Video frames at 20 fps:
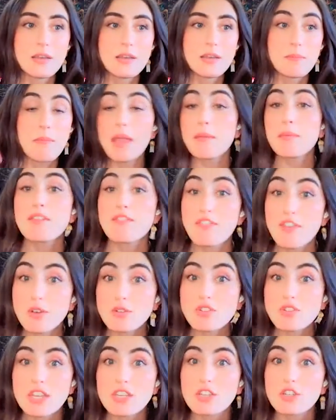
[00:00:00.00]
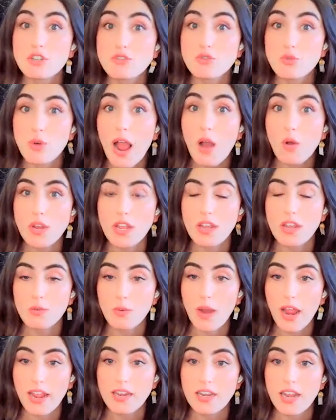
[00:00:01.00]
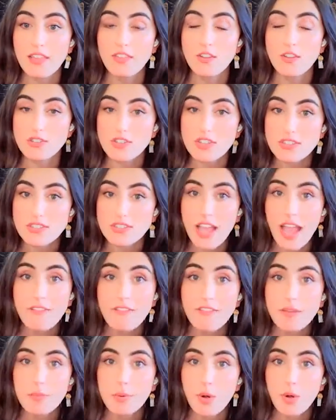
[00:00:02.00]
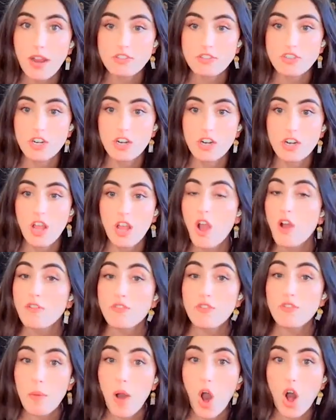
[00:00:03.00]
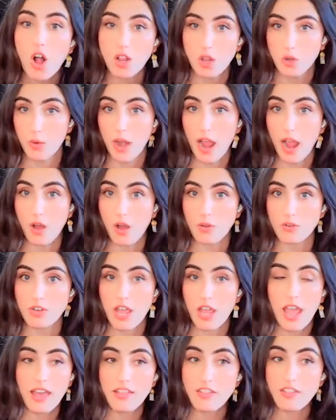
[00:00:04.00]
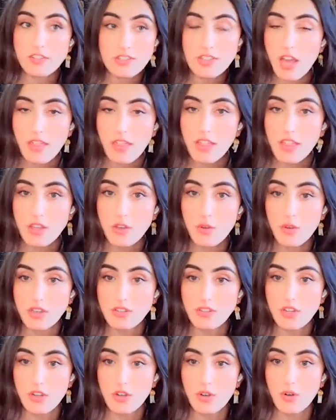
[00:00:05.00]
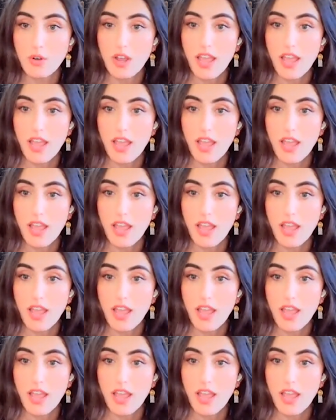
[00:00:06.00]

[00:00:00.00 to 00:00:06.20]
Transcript: maybe it feels like you're drowning, right? And there's this heavy pressure from all around and there's nothing you can do.